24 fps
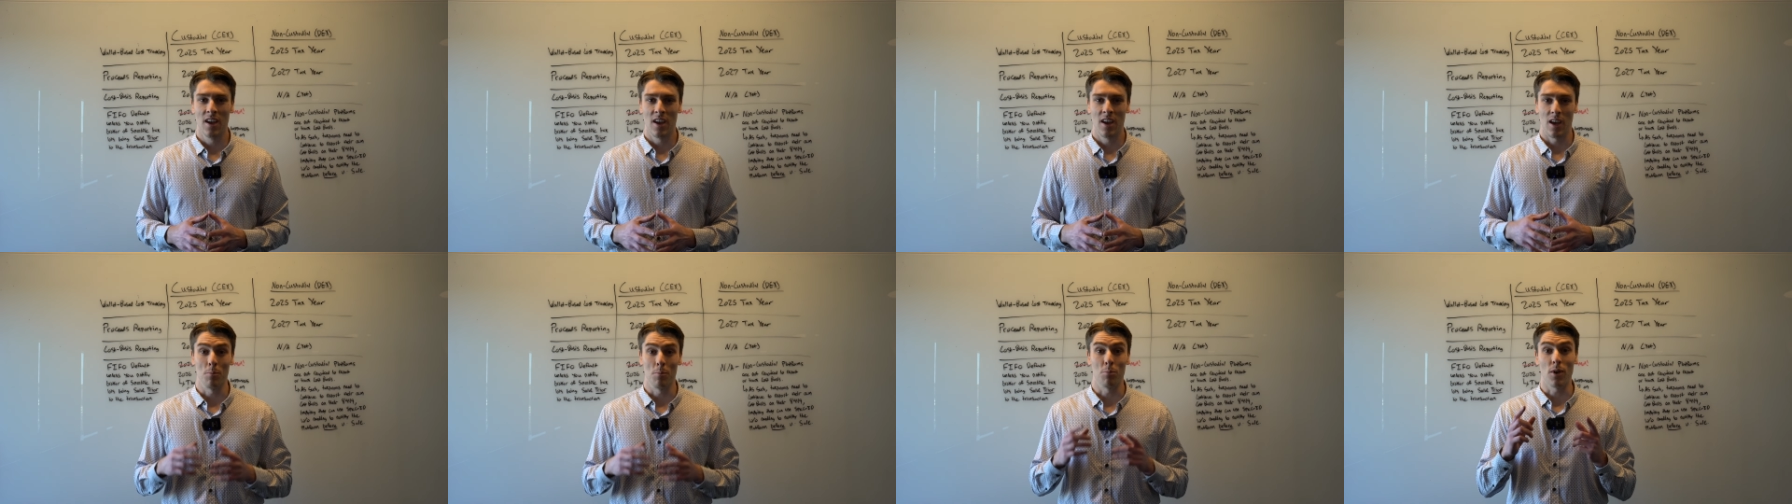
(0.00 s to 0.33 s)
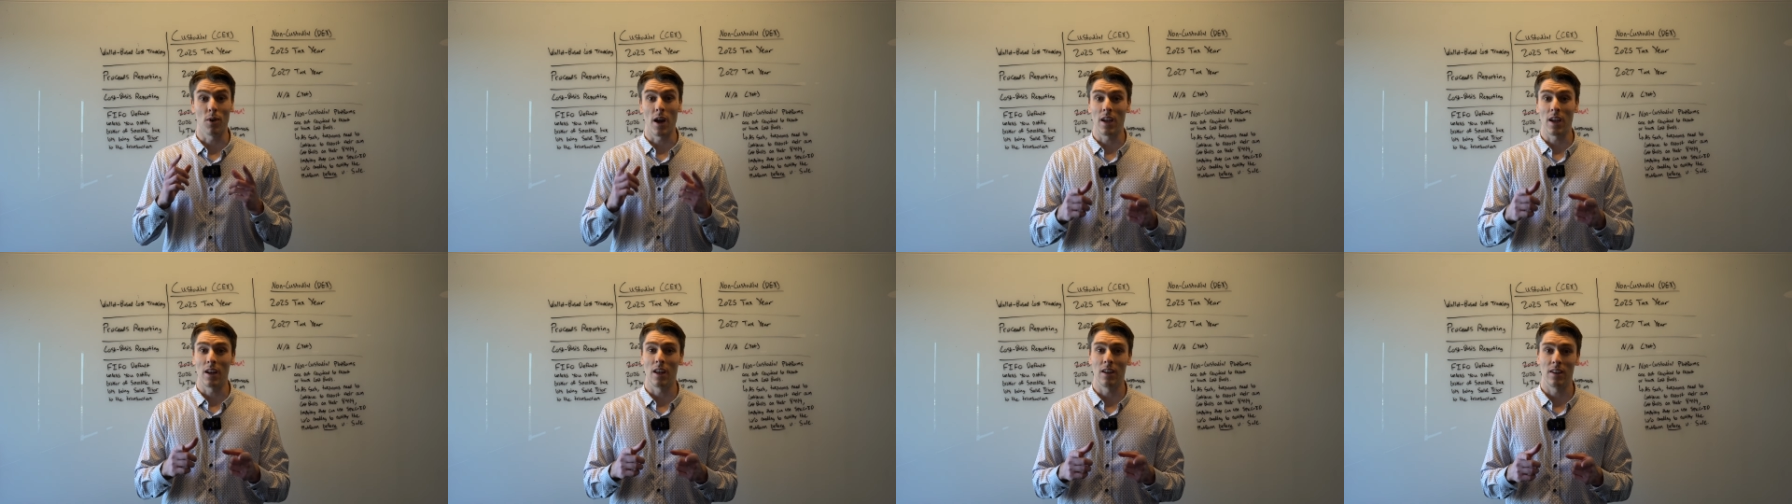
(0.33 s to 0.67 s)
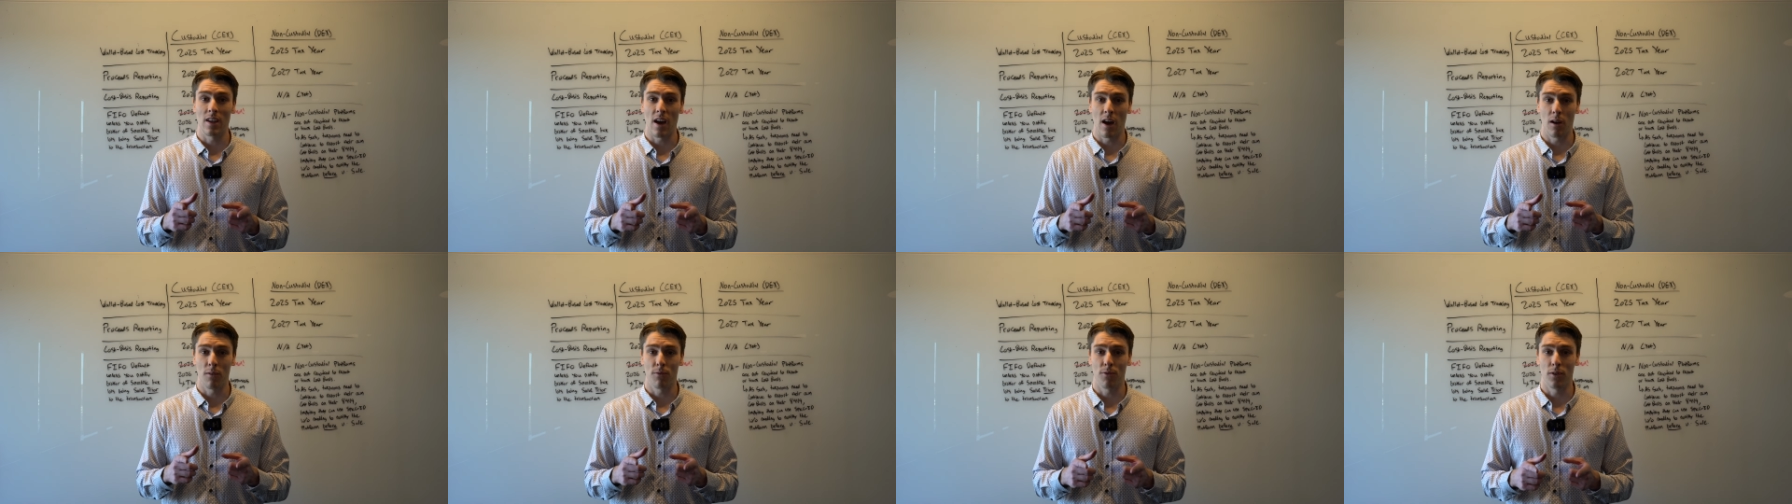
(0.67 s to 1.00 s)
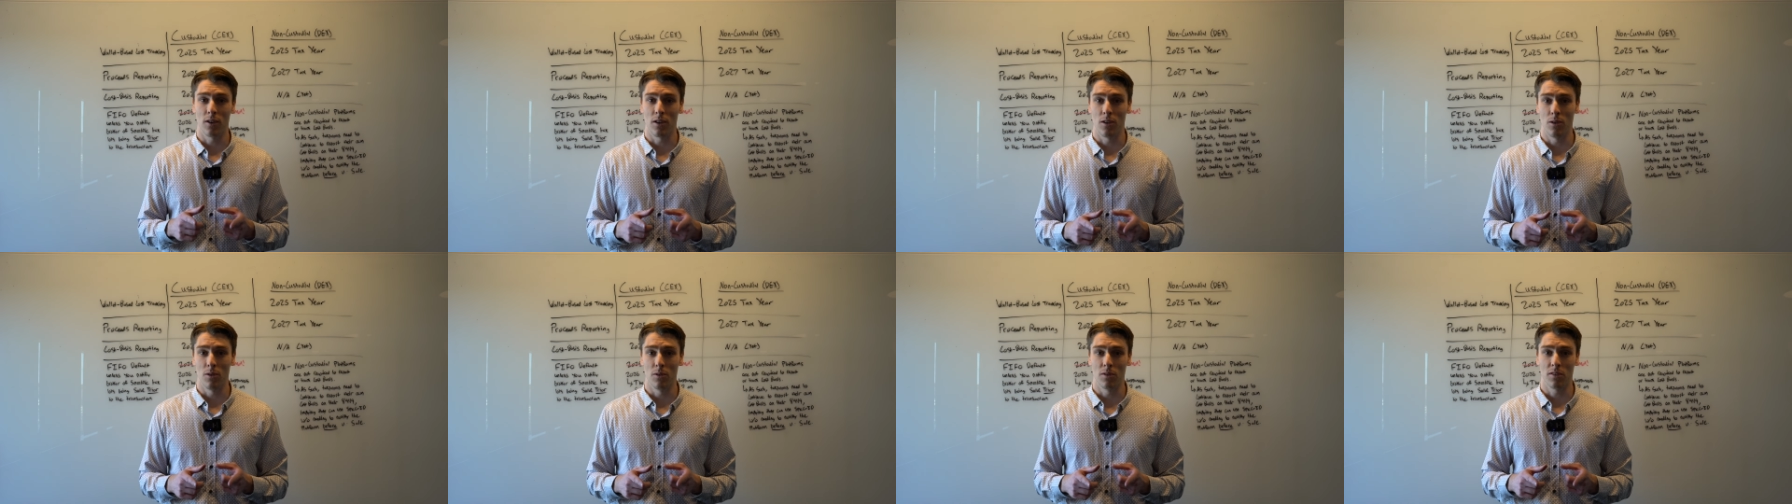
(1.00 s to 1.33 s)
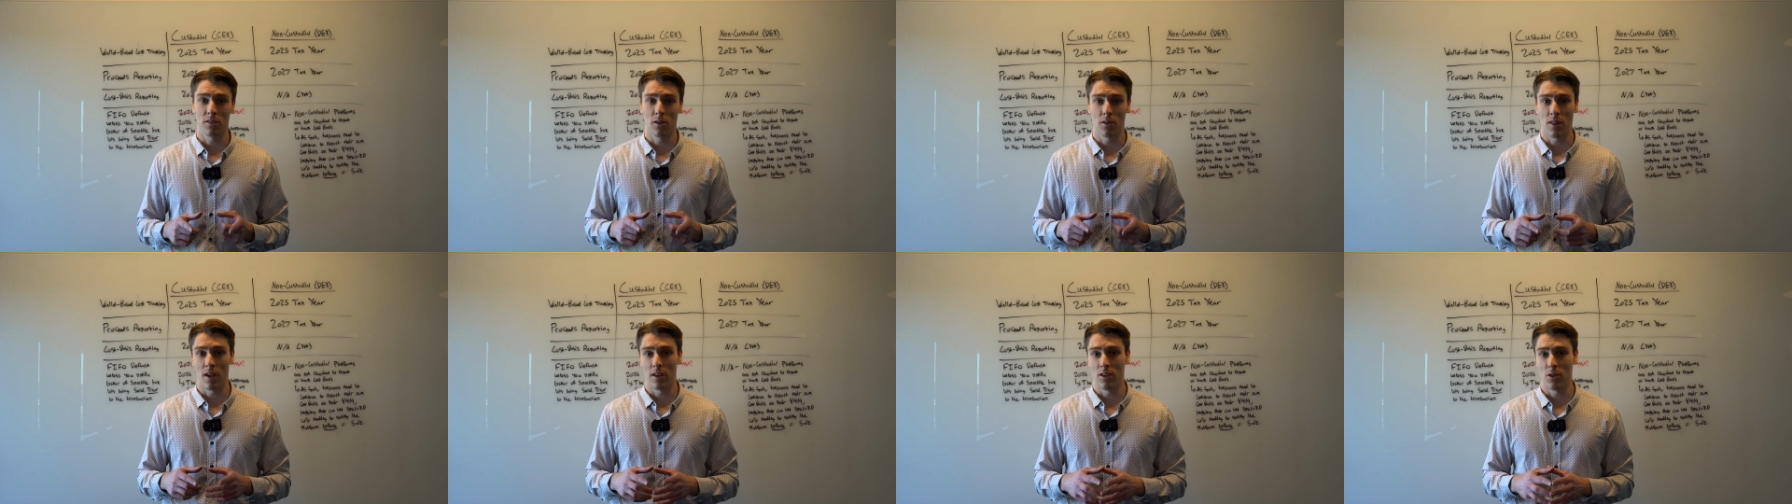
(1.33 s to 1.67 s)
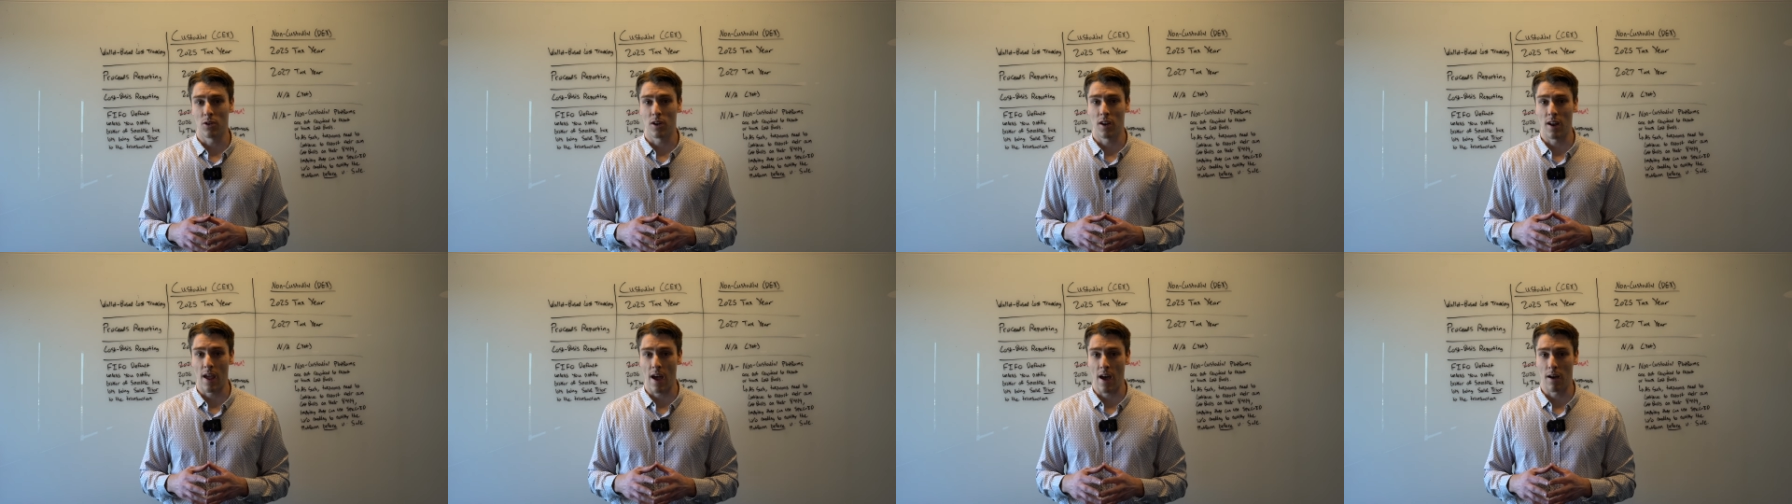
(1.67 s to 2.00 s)
and breaking it down for you so that you
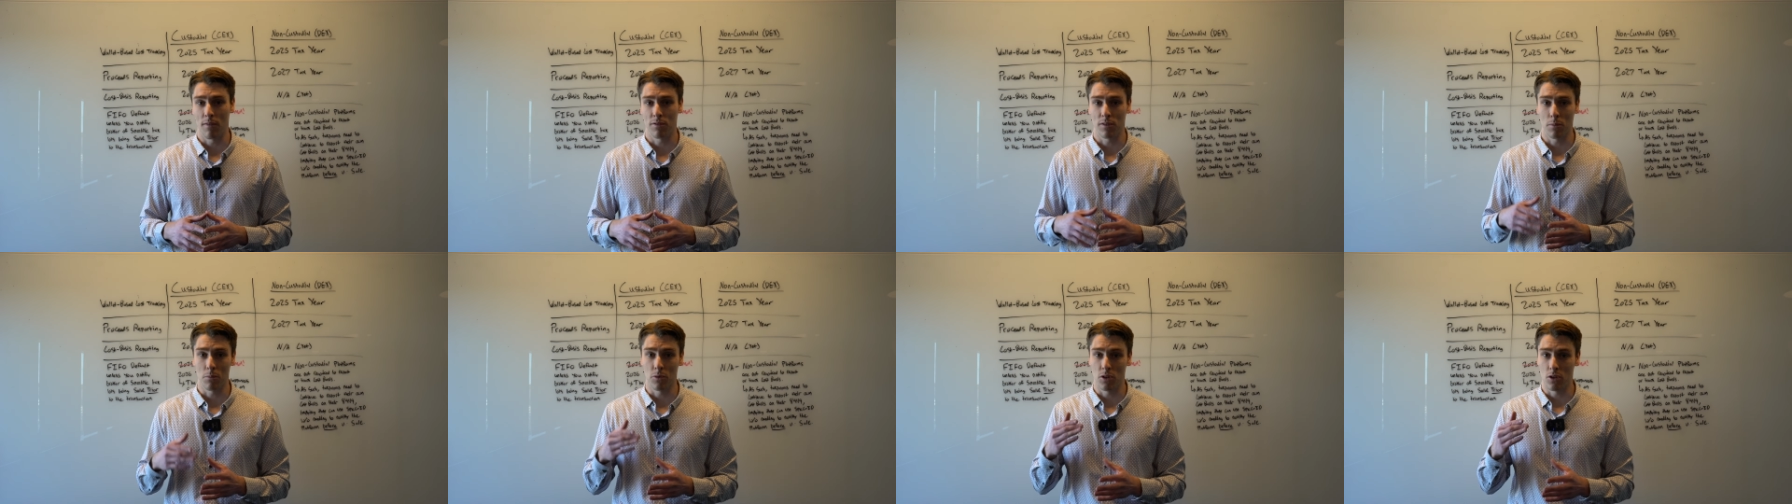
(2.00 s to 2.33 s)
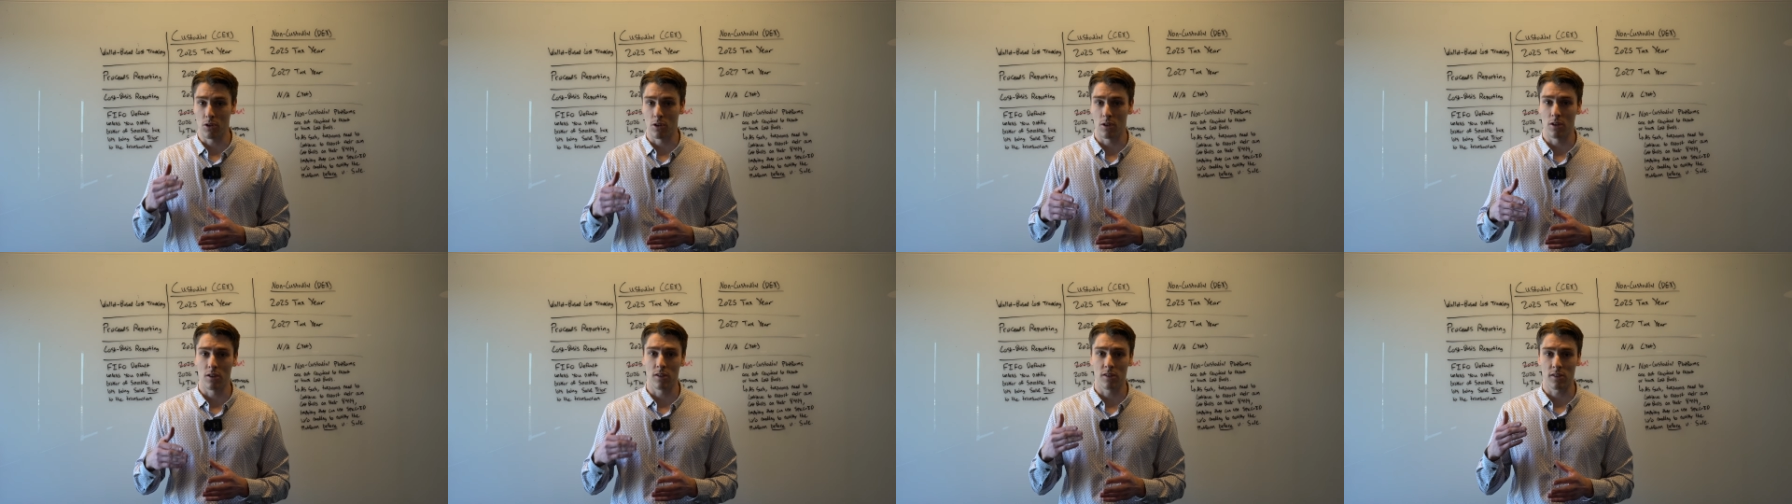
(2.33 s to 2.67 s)
can have some good,